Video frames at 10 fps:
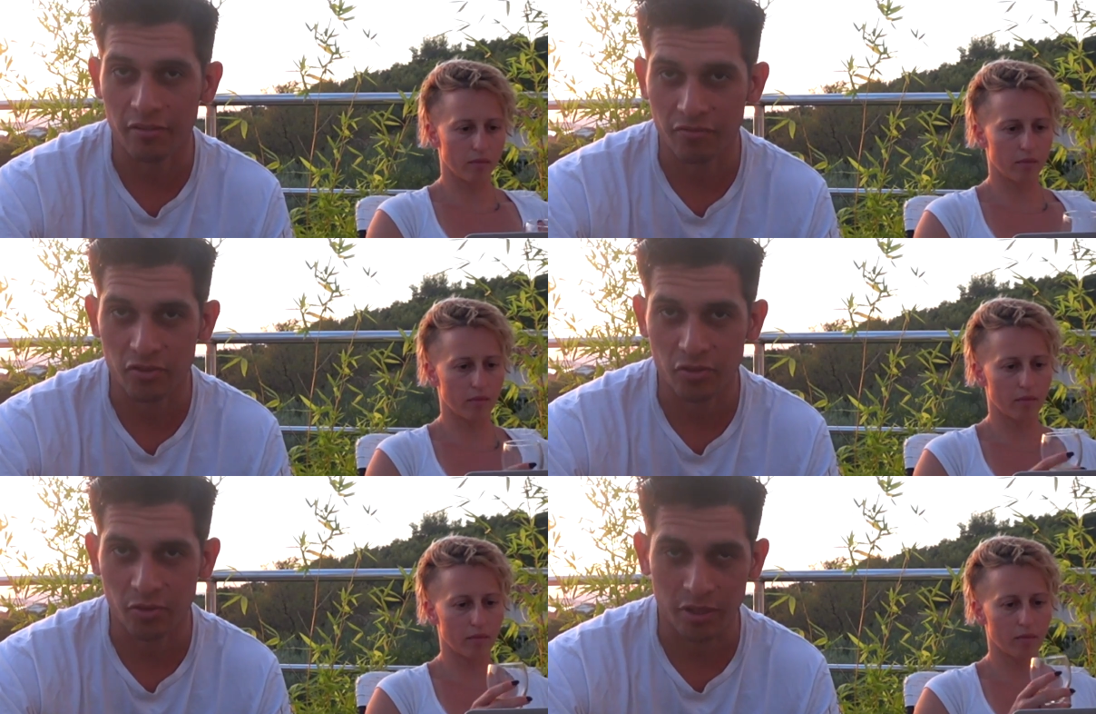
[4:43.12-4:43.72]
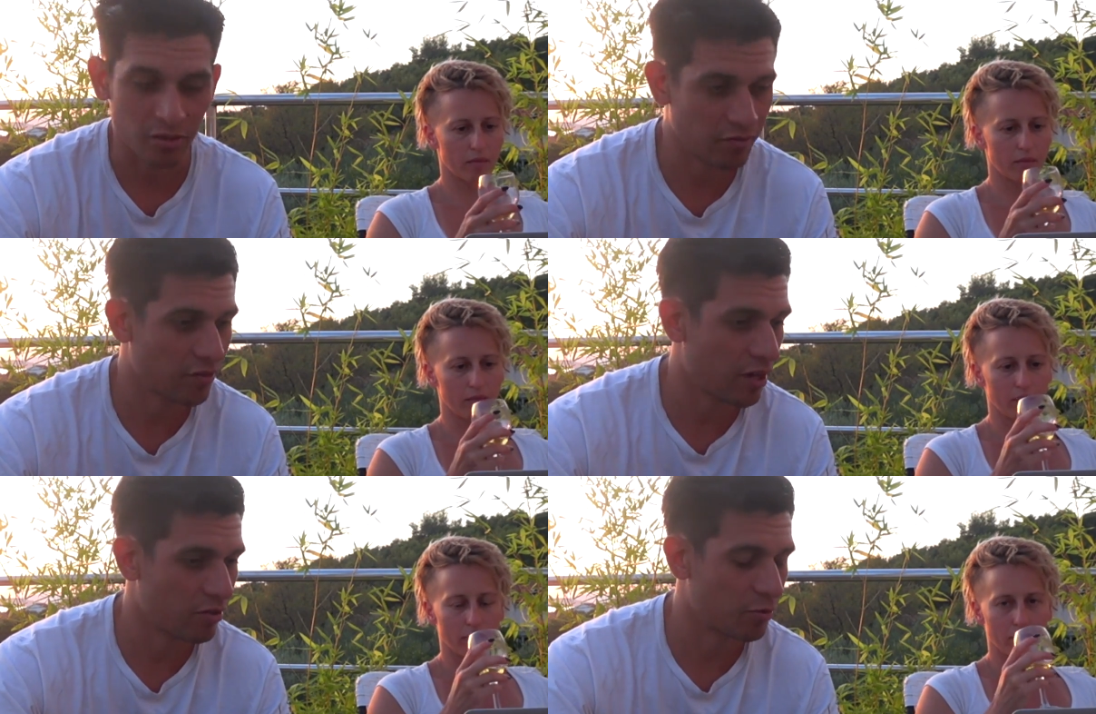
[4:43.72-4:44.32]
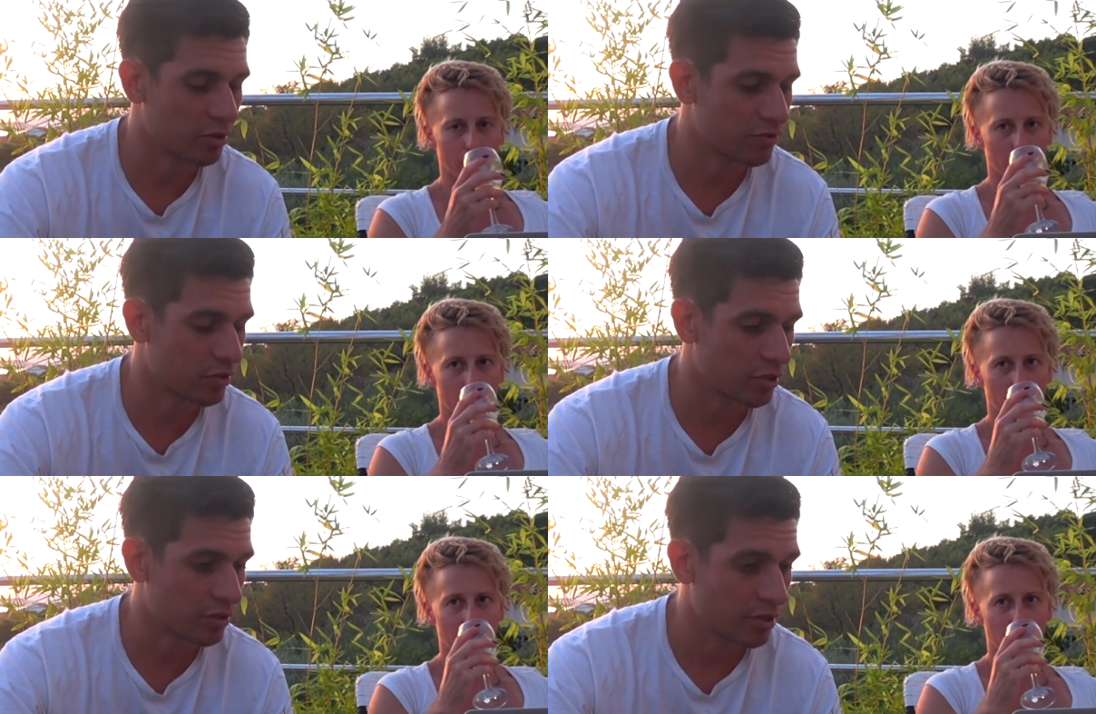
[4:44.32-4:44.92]
Speaker 1: of the story of how it worked for her.
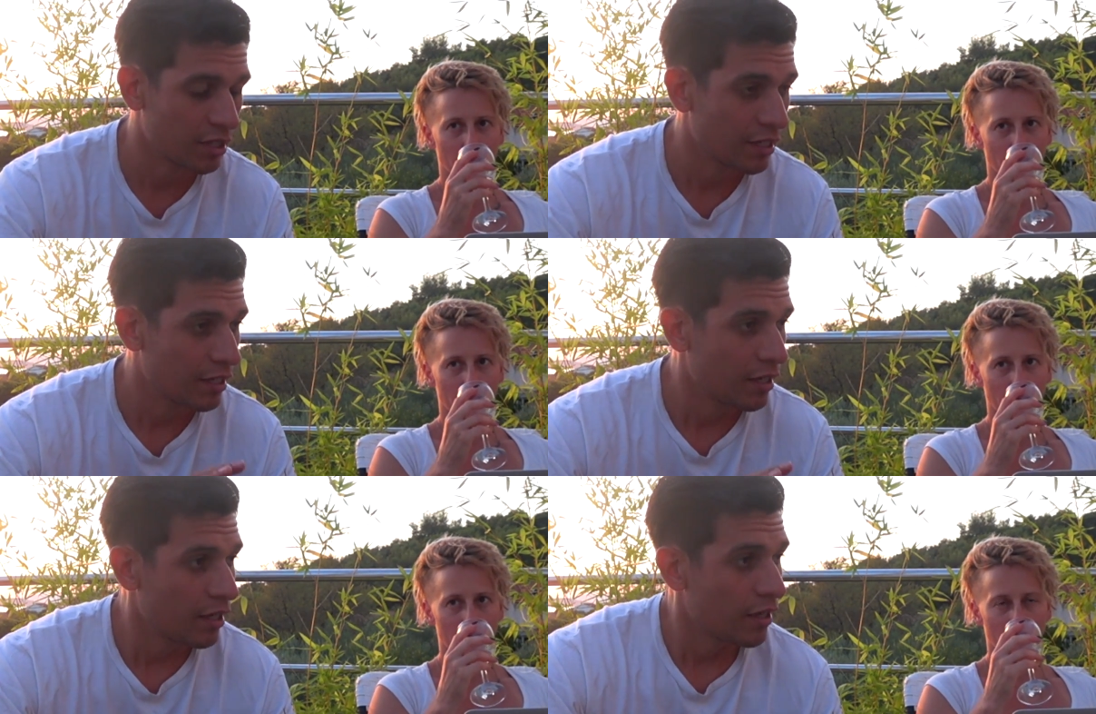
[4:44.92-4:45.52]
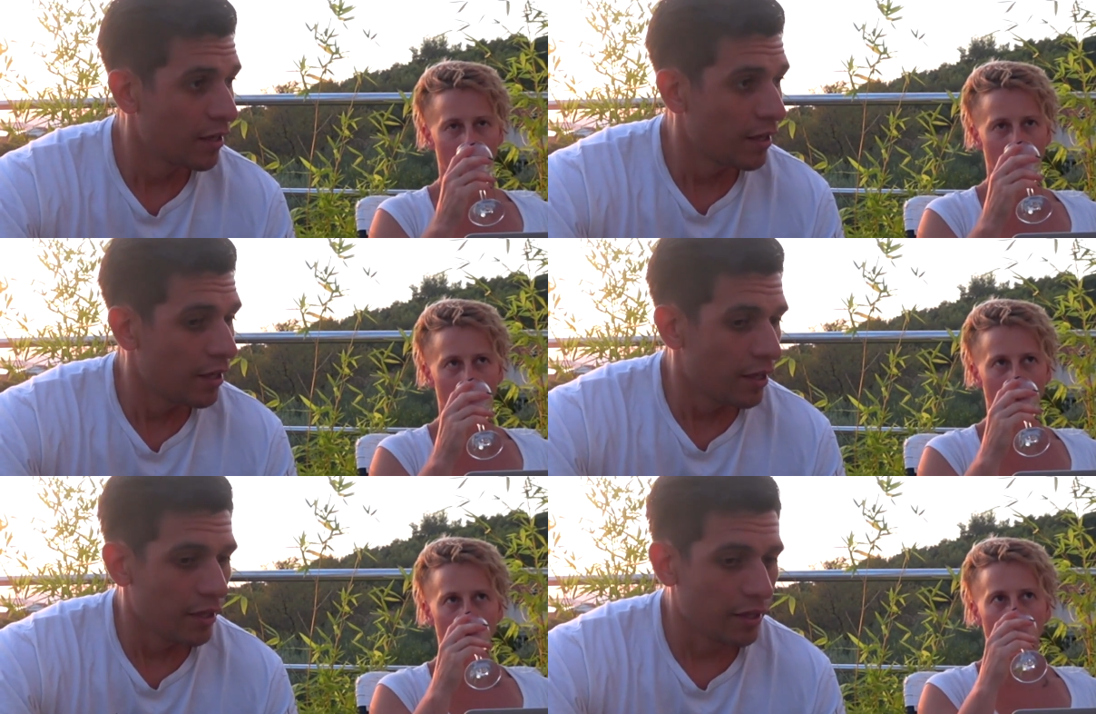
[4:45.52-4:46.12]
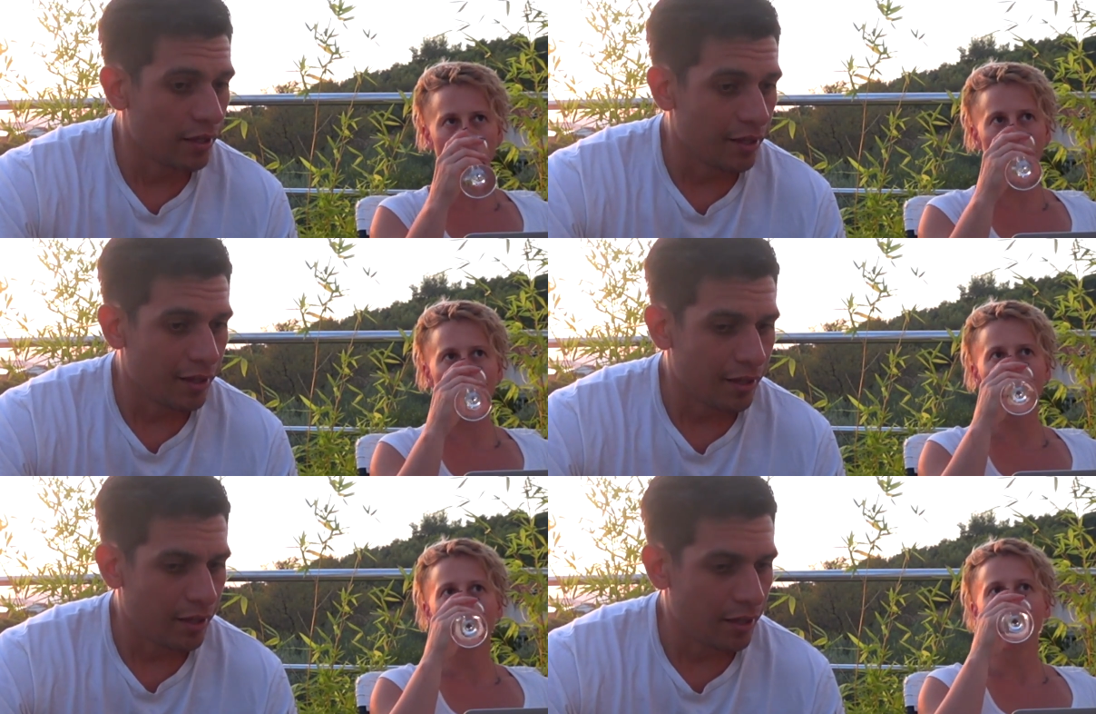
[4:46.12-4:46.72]
Uh,
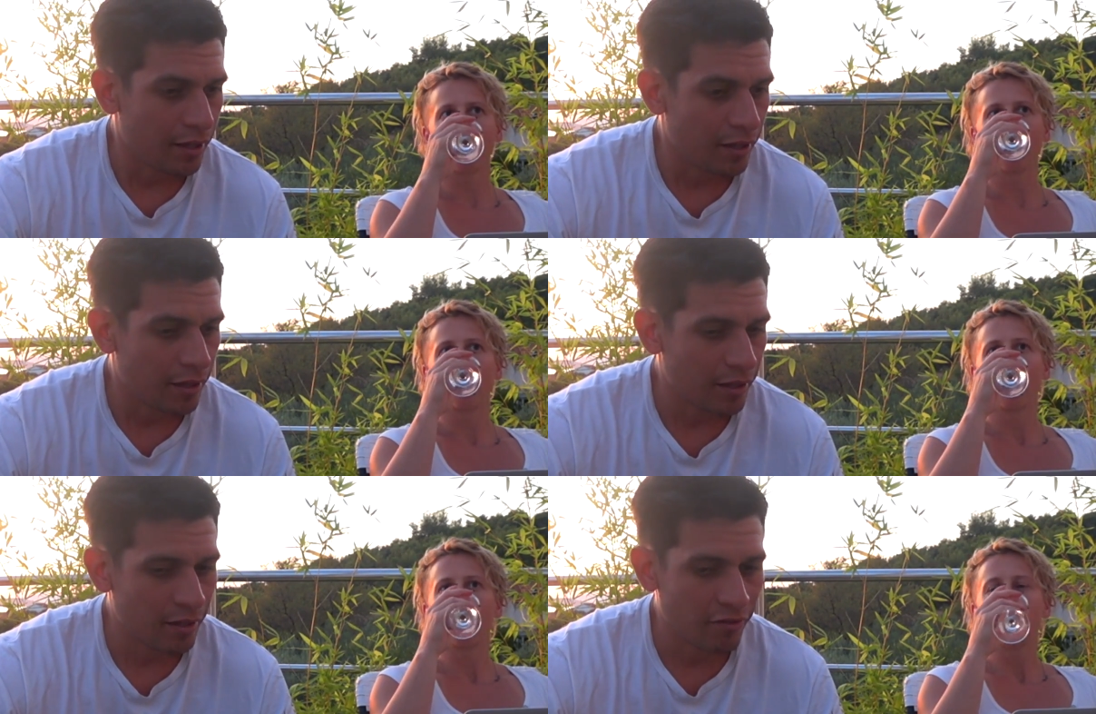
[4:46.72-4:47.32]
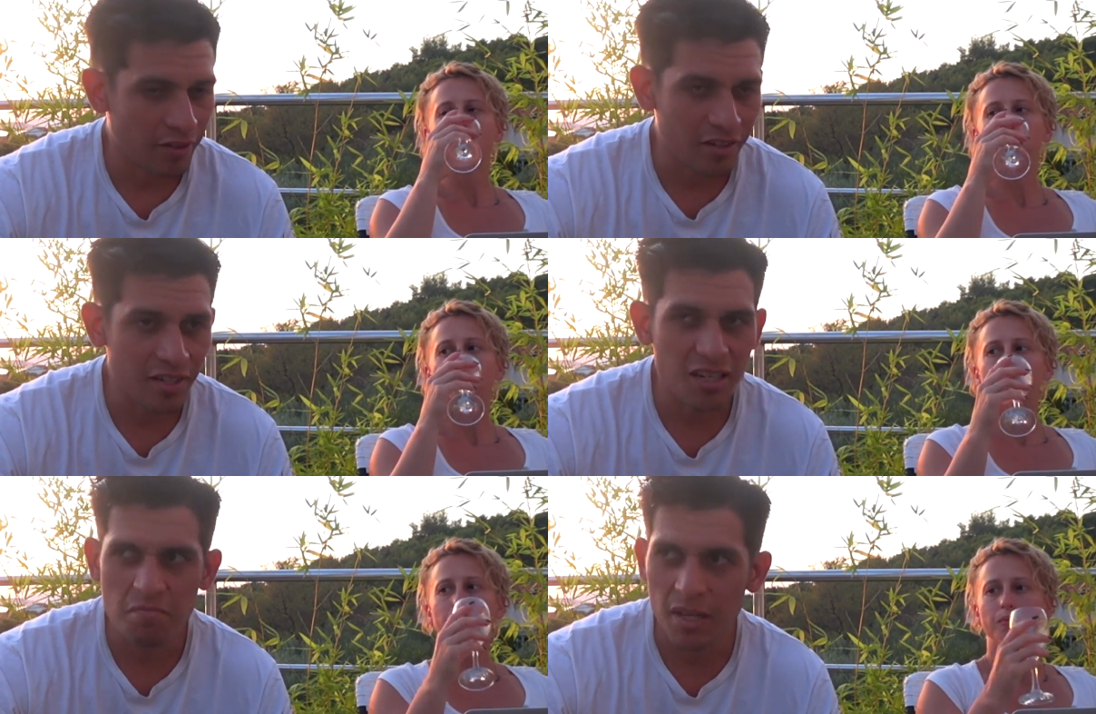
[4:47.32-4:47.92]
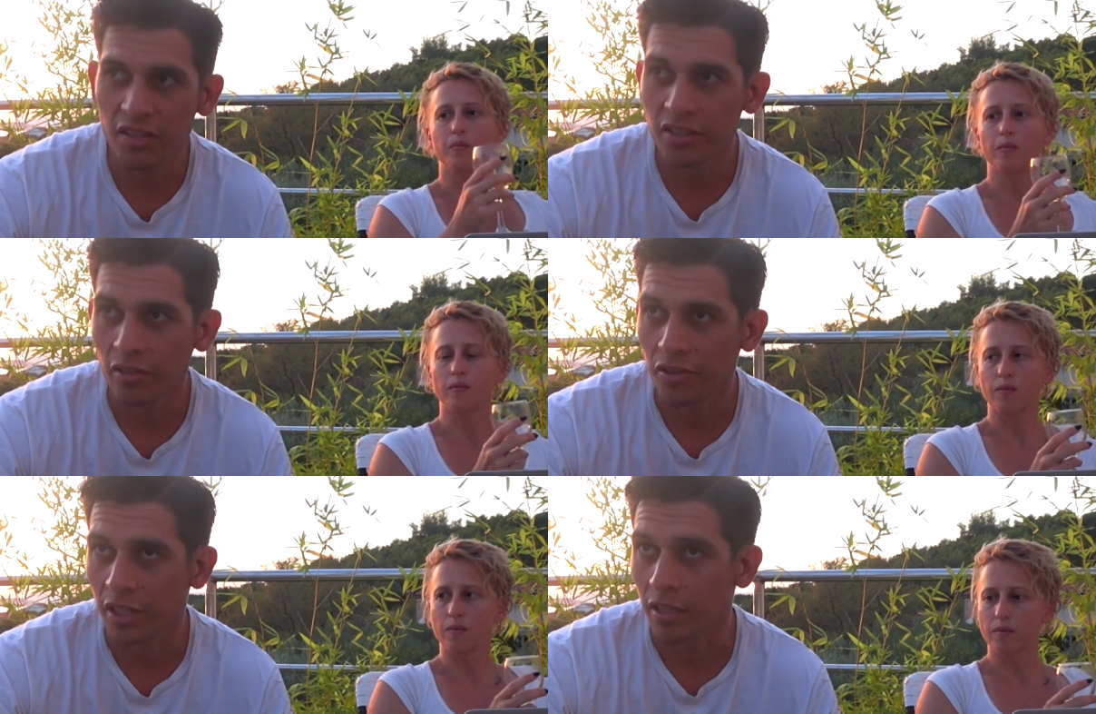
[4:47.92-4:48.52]
if it is any mental
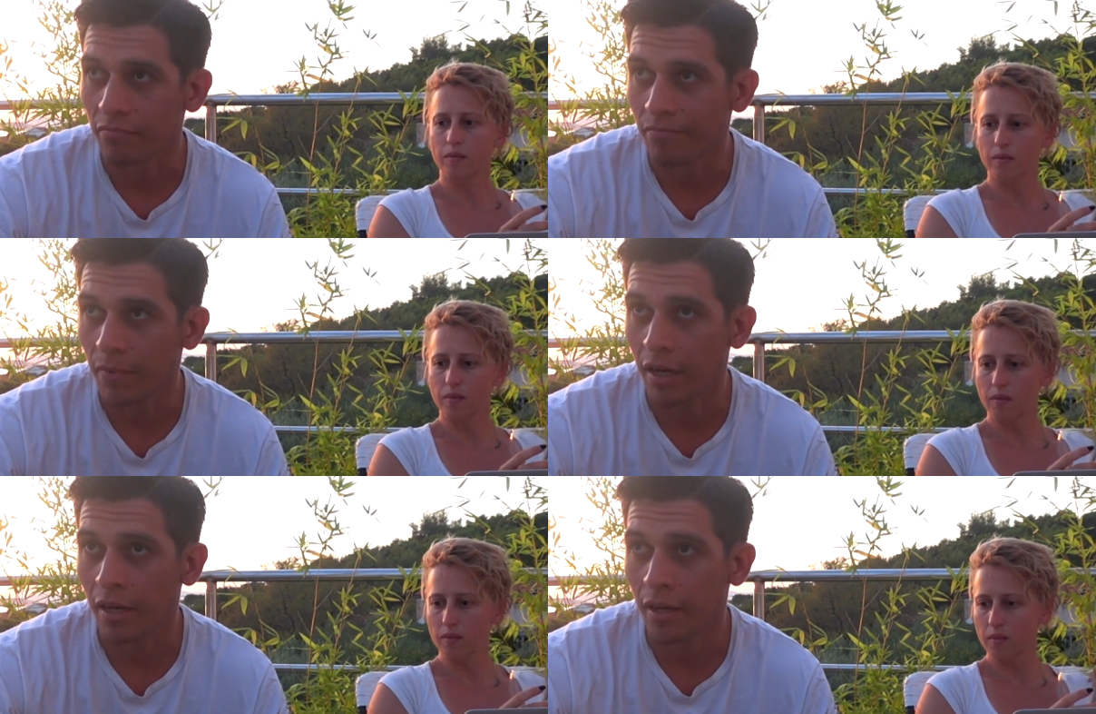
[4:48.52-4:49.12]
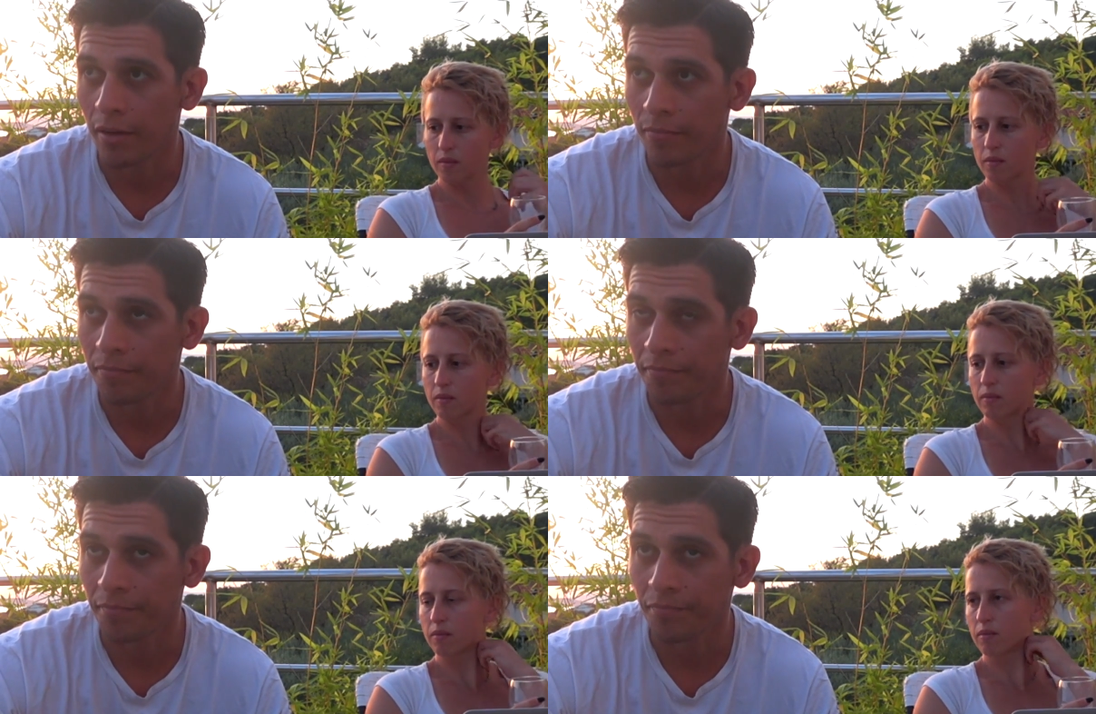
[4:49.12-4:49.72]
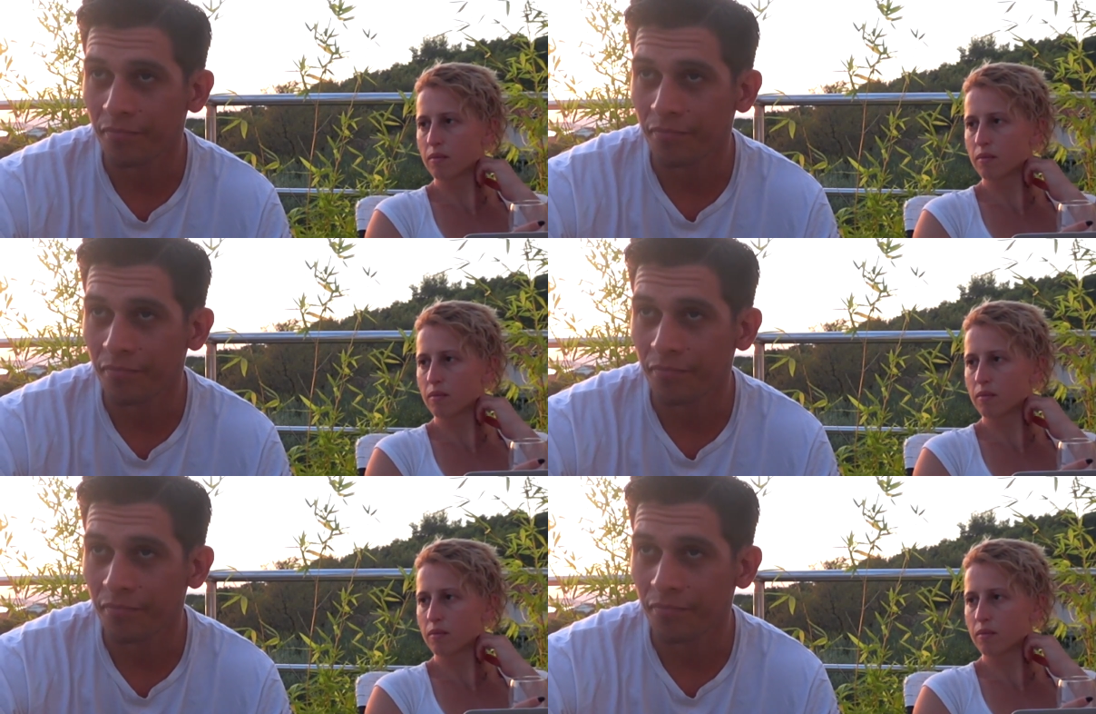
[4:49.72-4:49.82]
thing, um,